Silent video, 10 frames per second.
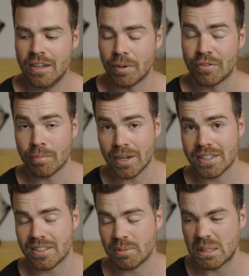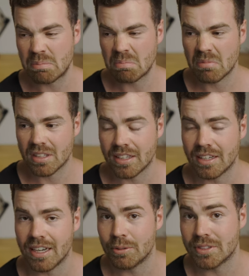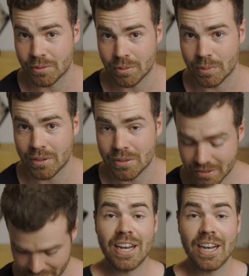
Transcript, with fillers: But if you're buying something, uh, I would stick with Windows.